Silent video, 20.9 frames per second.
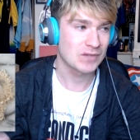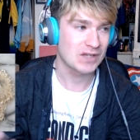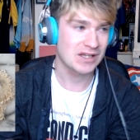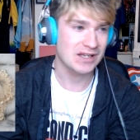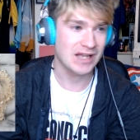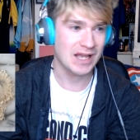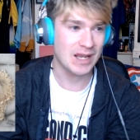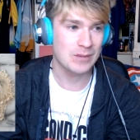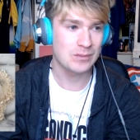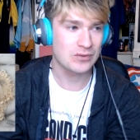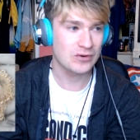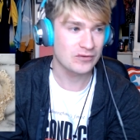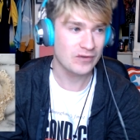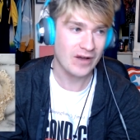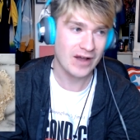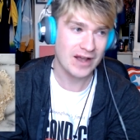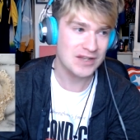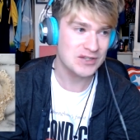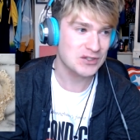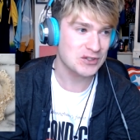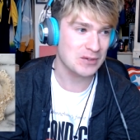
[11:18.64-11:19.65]

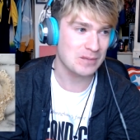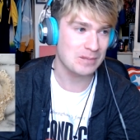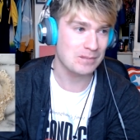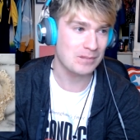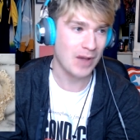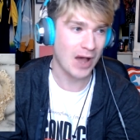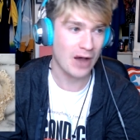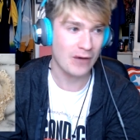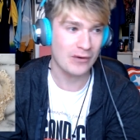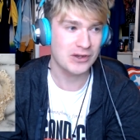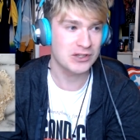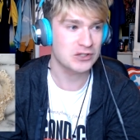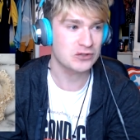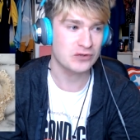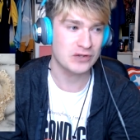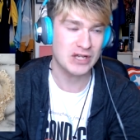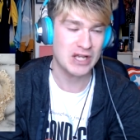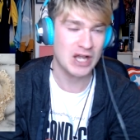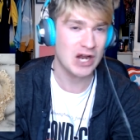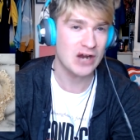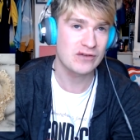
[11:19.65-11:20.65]
improvise some
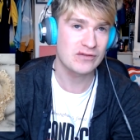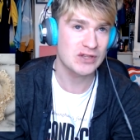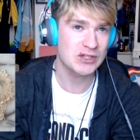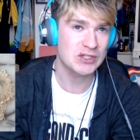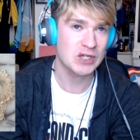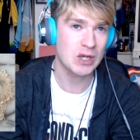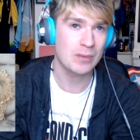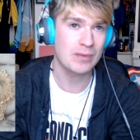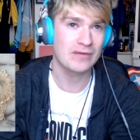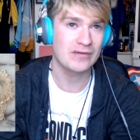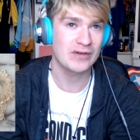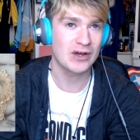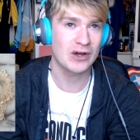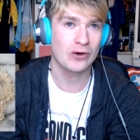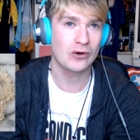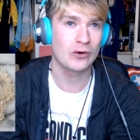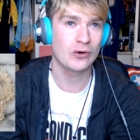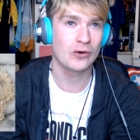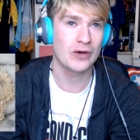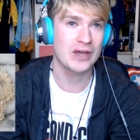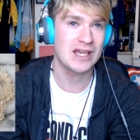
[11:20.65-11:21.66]
poetry over the top of it,
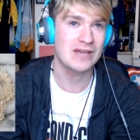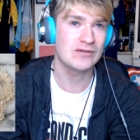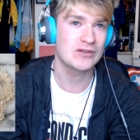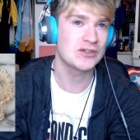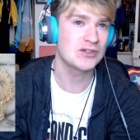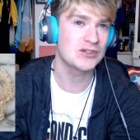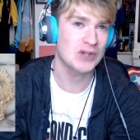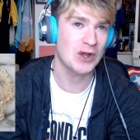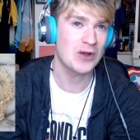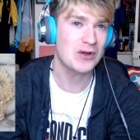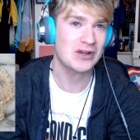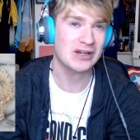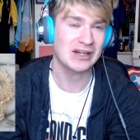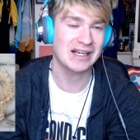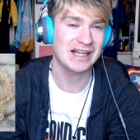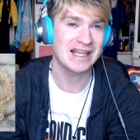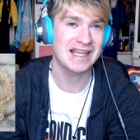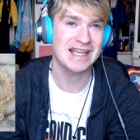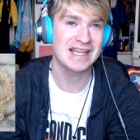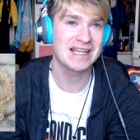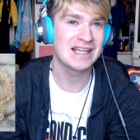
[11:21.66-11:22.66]
or even
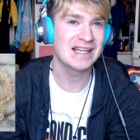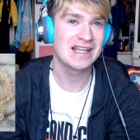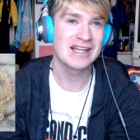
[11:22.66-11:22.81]
jokingly